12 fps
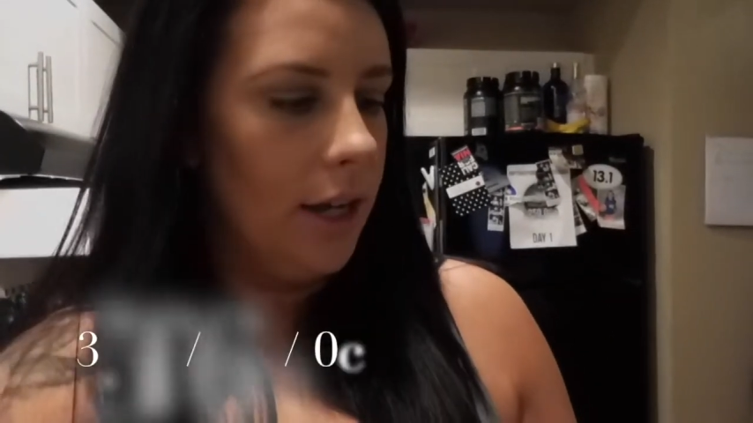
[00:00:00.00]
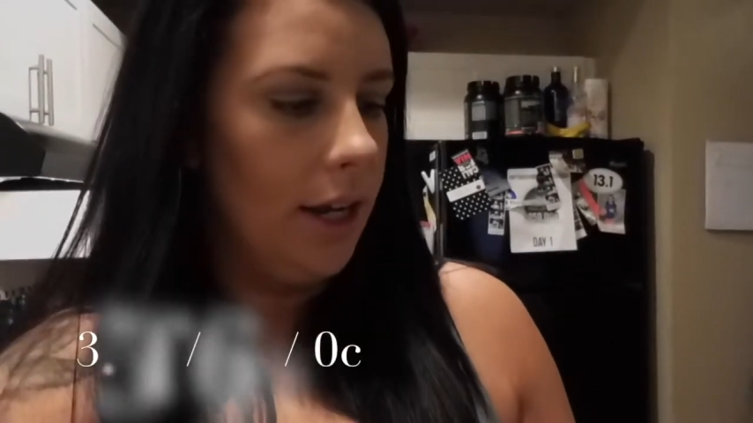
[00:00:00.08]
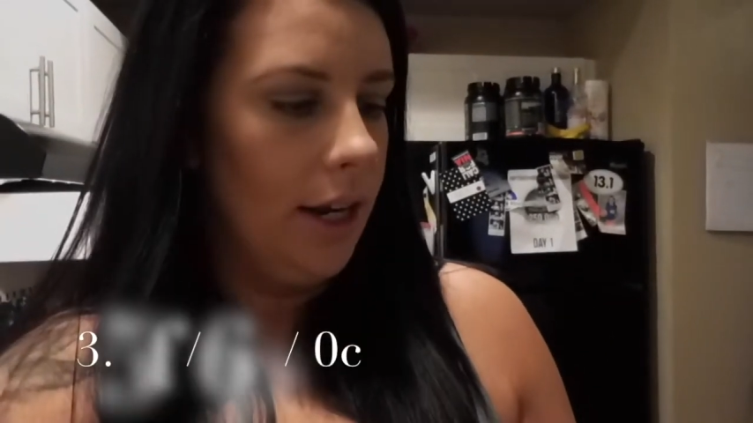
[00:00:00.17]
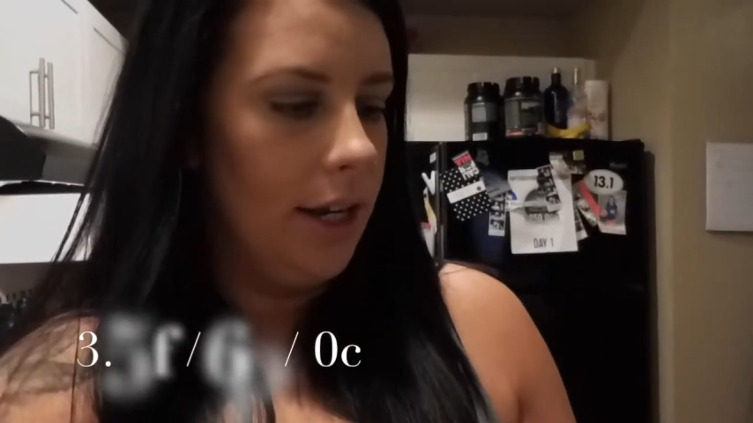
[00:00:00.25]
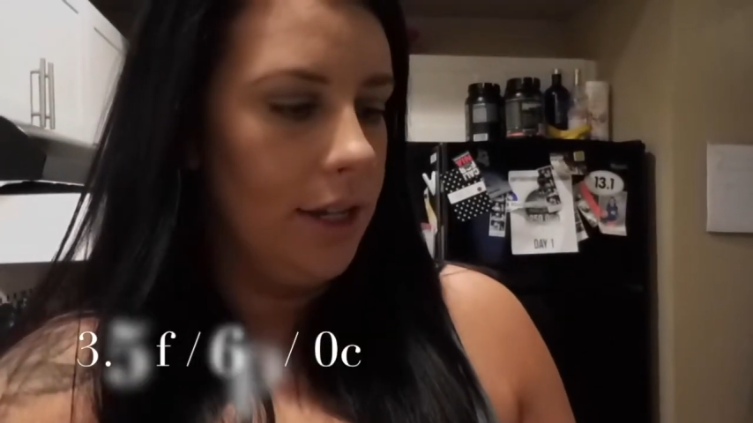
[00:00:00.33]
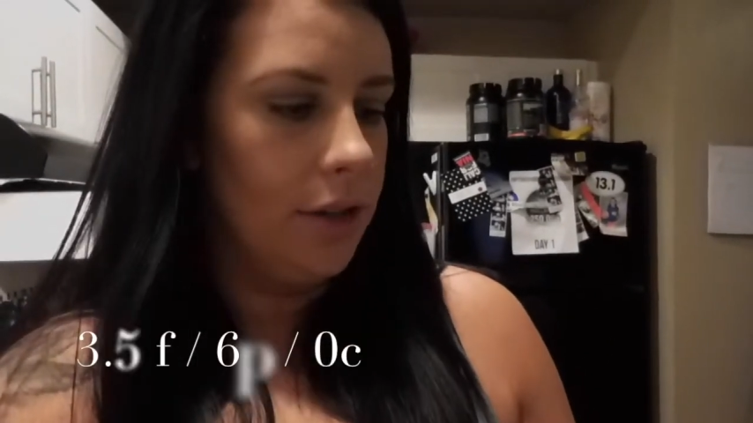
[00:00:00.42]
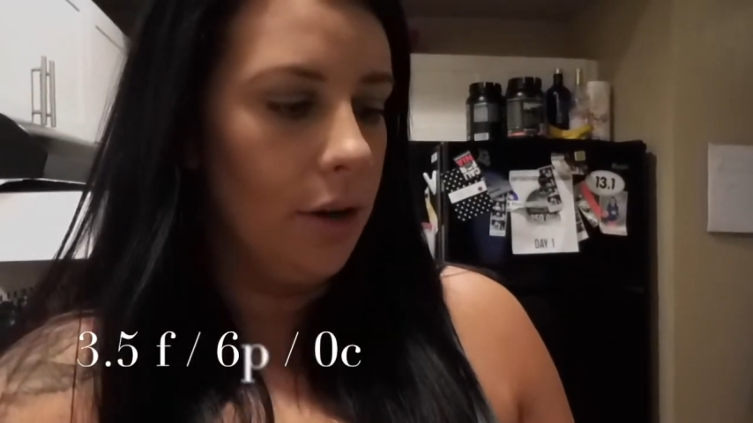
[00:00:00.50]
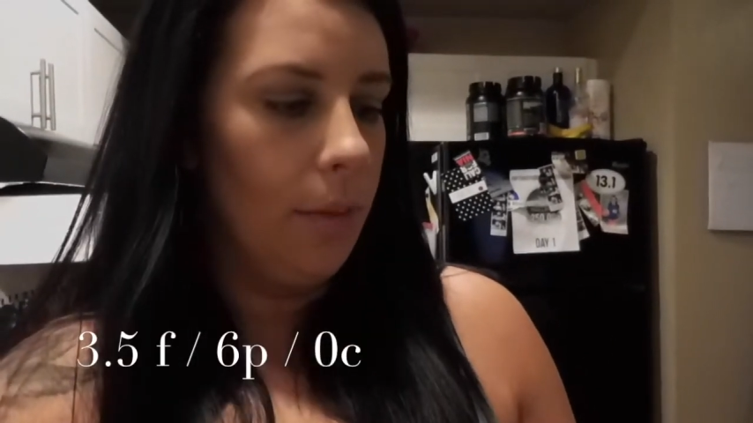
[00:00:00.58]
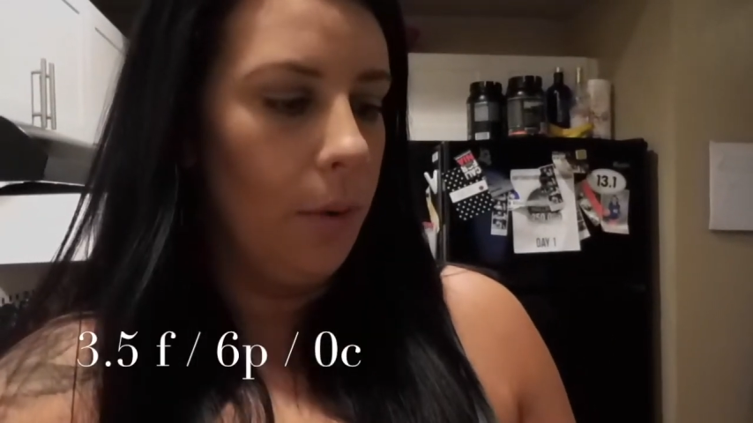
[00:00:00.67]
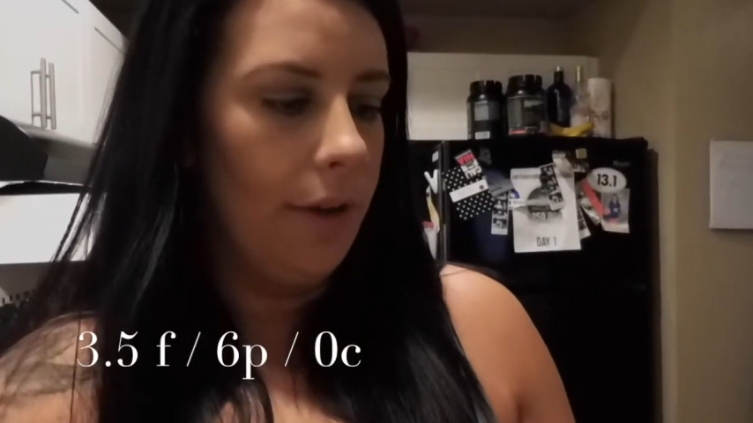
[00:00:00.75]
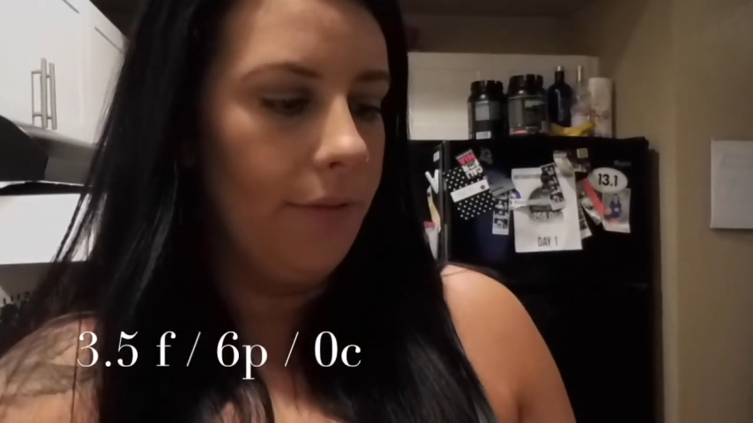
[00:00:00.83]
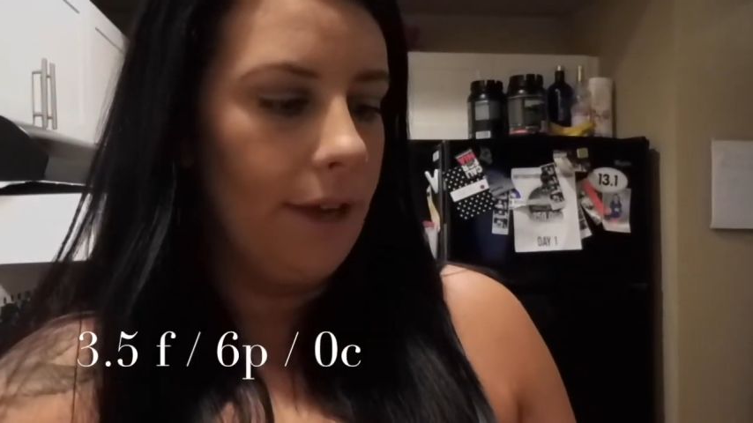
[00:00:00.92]
It is
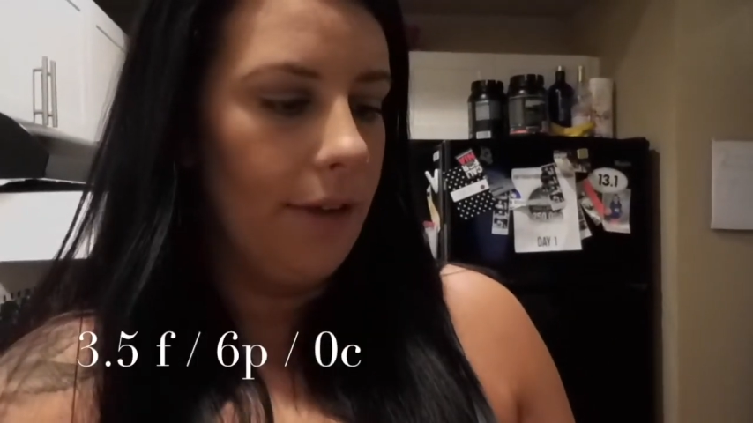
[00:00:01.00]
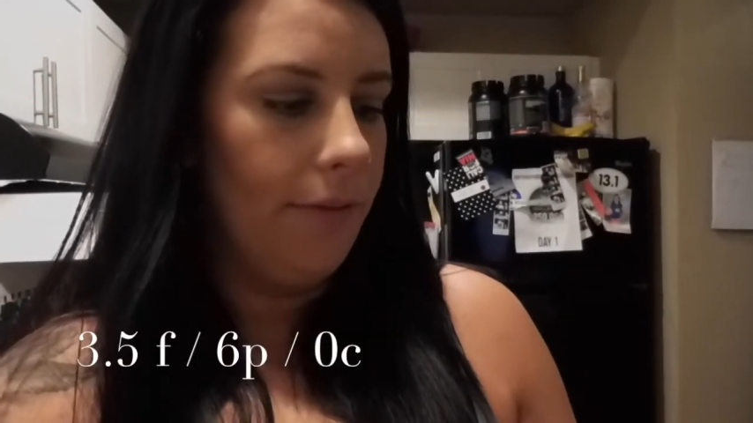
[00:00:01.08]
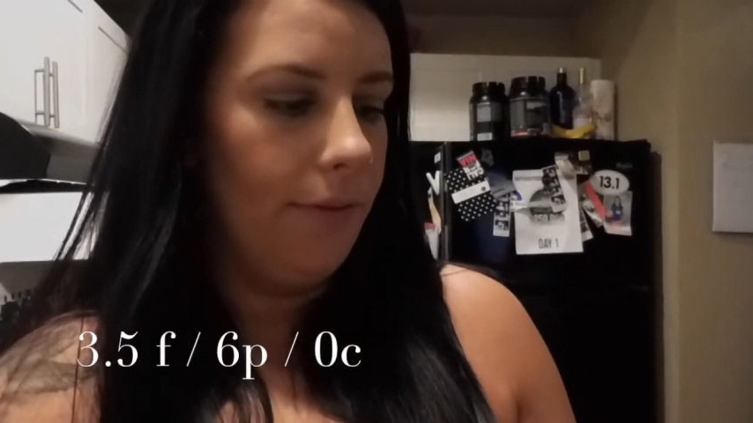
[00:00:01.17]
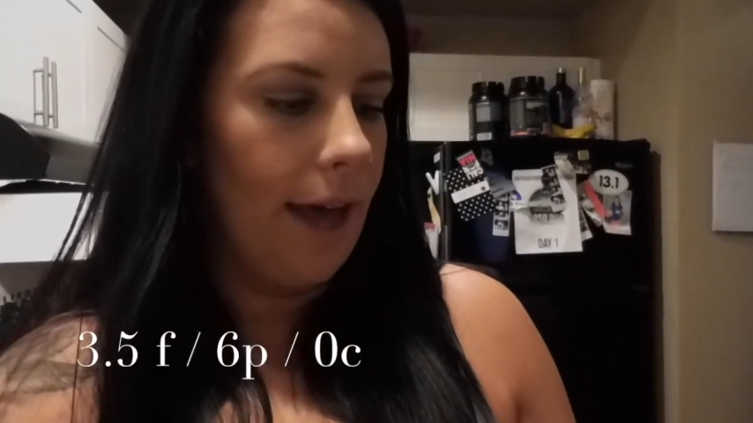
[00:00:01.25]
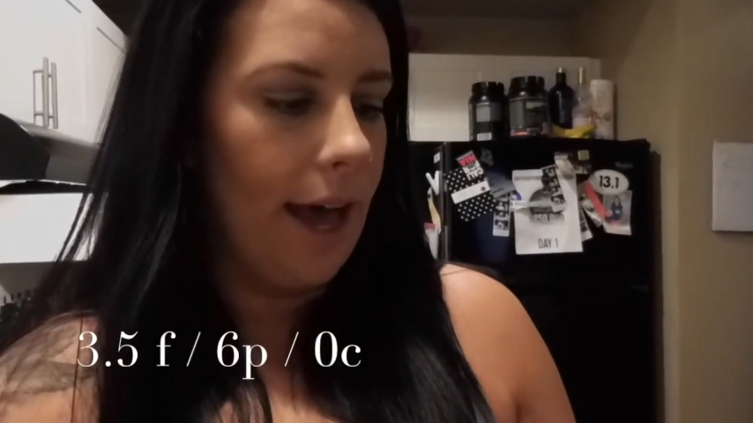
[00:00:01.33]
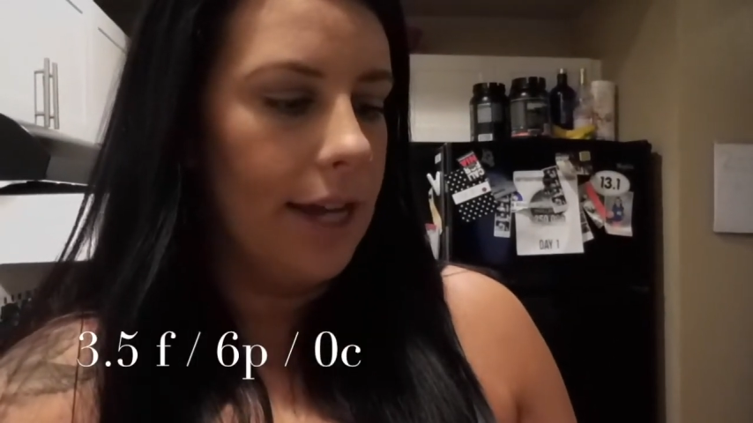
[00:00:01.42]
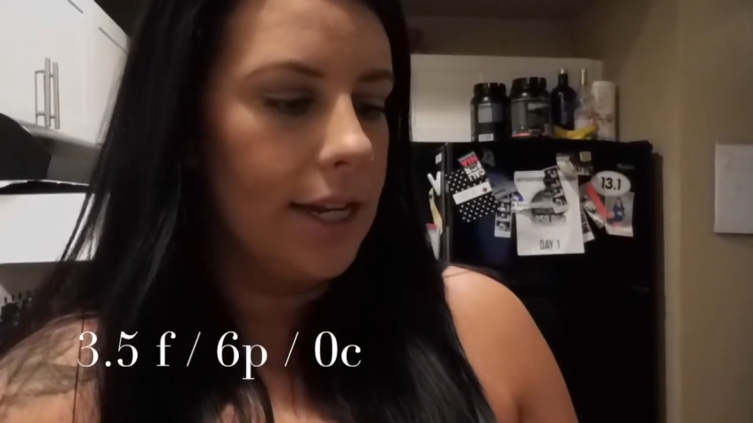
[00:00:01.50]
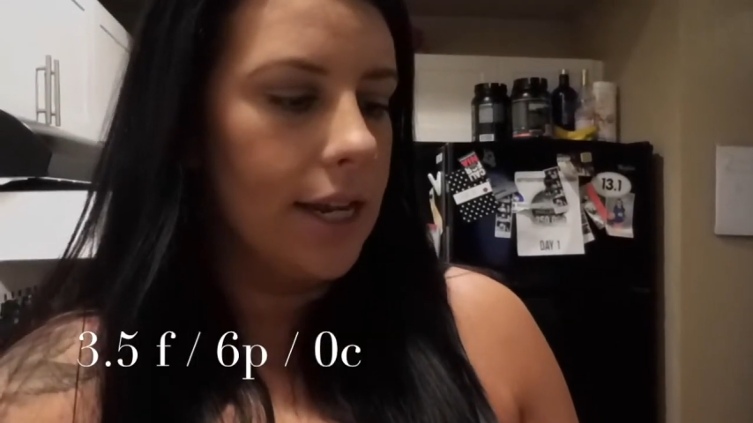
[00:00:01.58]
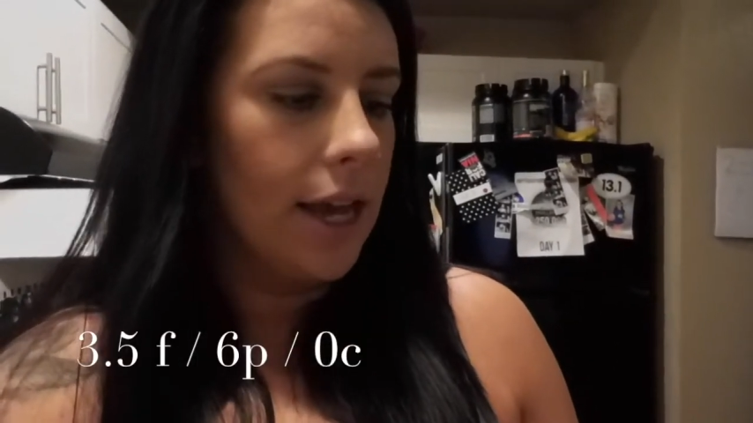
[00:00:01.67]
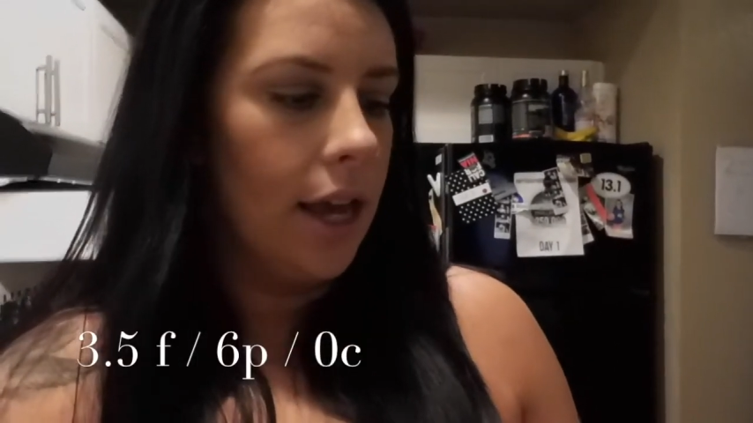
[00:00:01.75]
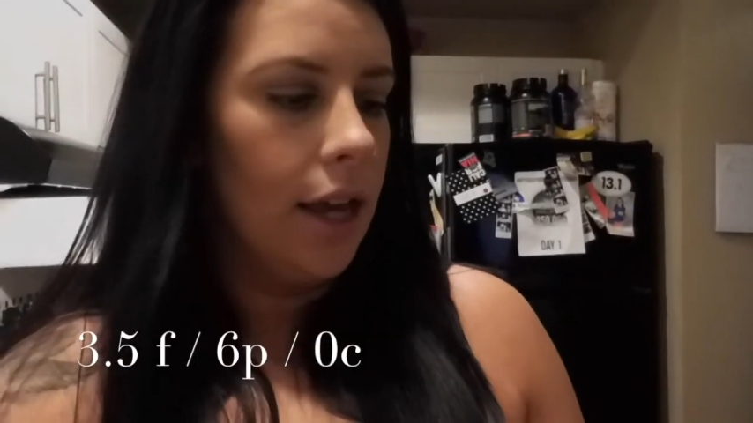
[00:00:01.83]
3.5 fat,